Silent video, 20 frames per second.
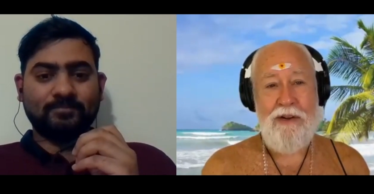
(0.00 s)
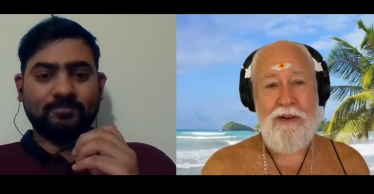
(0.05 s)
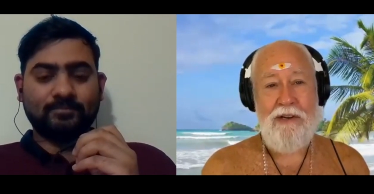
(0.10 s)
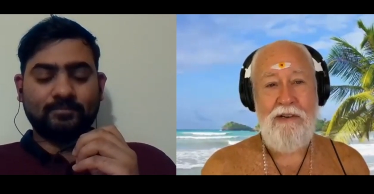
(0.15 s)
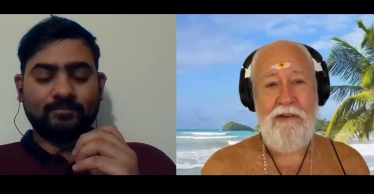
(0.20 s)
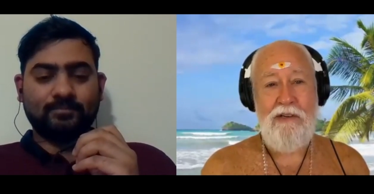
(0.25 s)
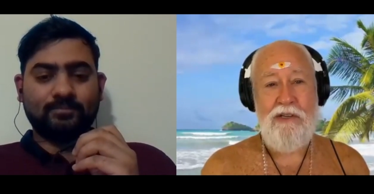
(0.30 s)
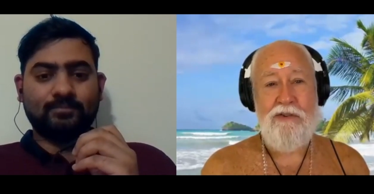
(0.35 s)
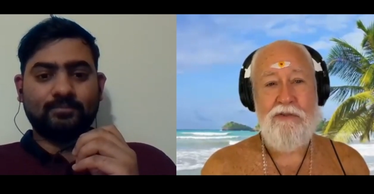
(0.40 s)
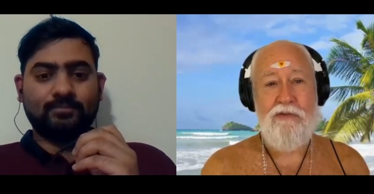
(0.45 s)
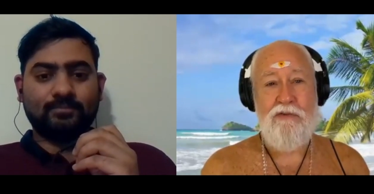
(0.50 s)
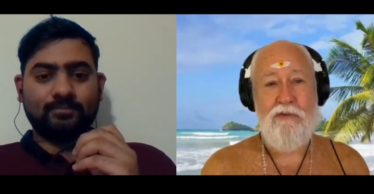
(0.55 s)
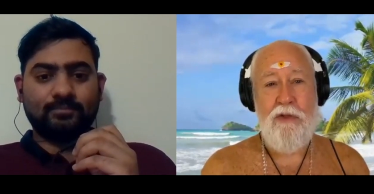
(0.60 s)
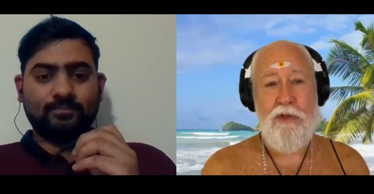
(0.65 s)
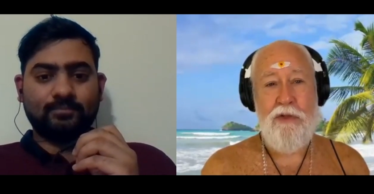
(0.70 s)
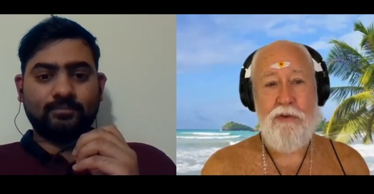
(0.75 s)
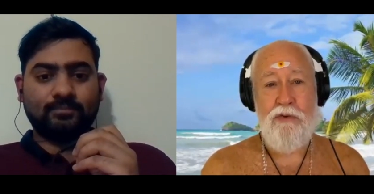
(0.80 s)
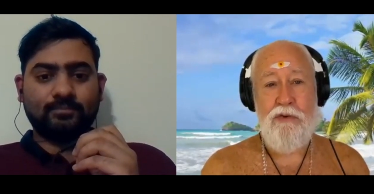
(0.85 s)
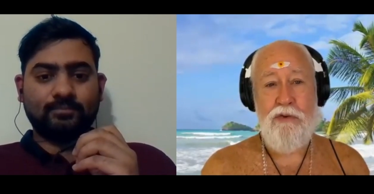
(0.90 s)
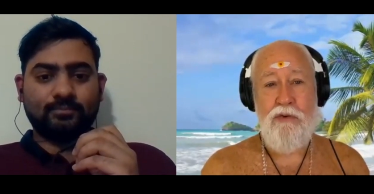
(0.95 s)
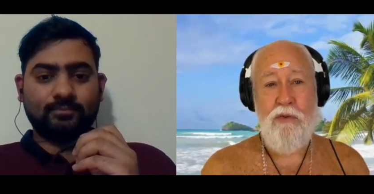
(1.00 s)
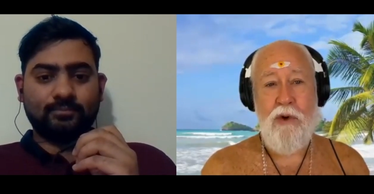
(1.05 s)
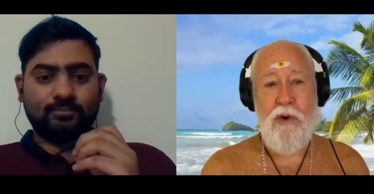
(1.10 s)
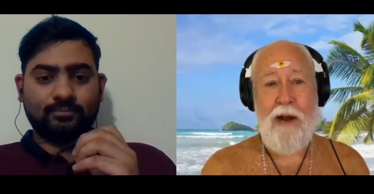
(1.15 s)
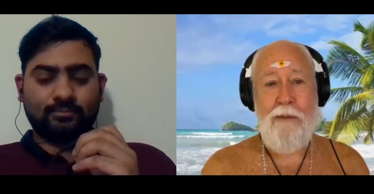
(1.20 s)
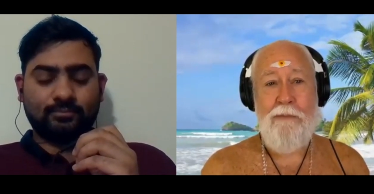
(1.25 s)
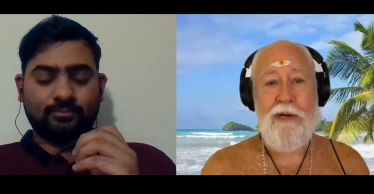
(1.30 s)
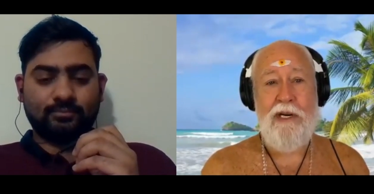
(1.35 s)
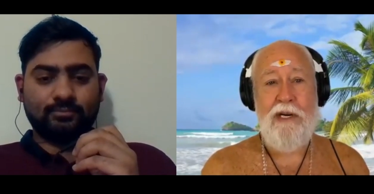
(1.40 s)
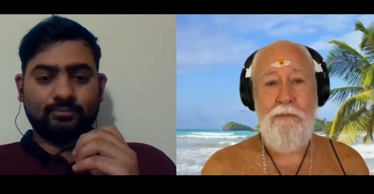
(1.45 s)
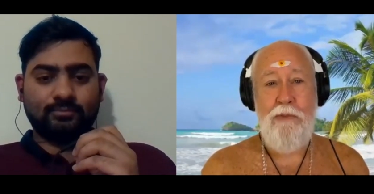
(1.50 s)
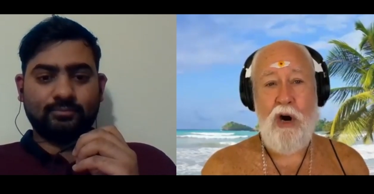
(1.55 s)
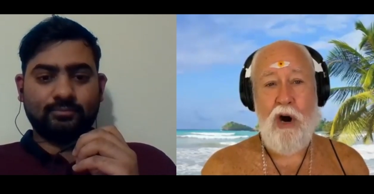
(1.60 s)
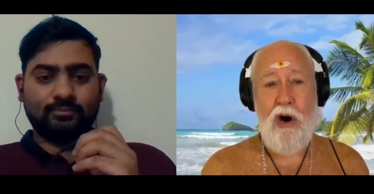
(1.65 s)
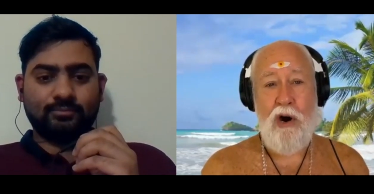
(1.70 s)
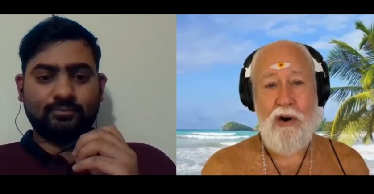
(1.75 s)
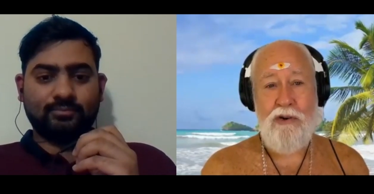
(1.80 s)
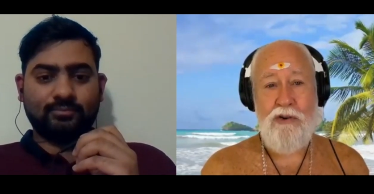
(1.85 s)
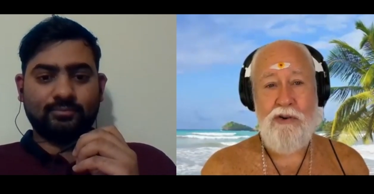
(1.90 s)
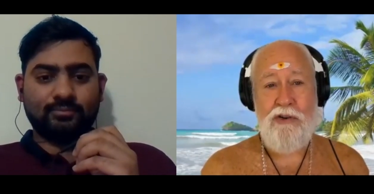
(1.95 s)
Speaker 1: it? It was through Ramana
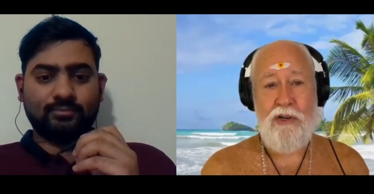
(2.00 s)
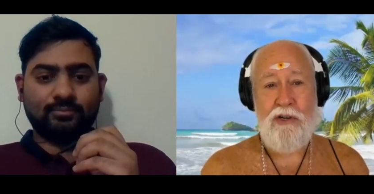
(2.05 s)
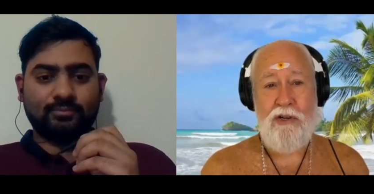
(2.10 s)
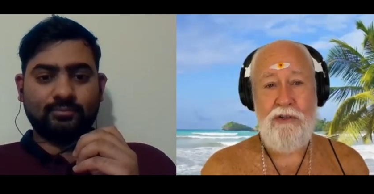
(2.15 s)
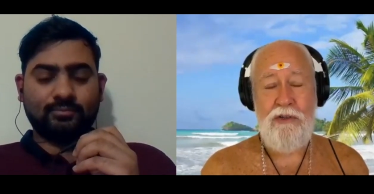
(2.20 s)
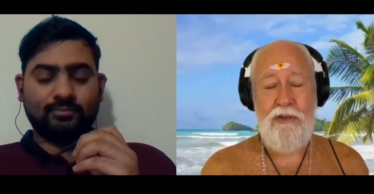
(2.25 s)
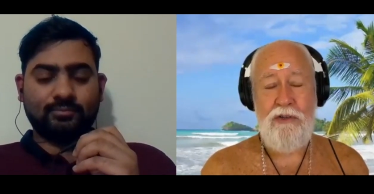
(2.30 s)
Maharshi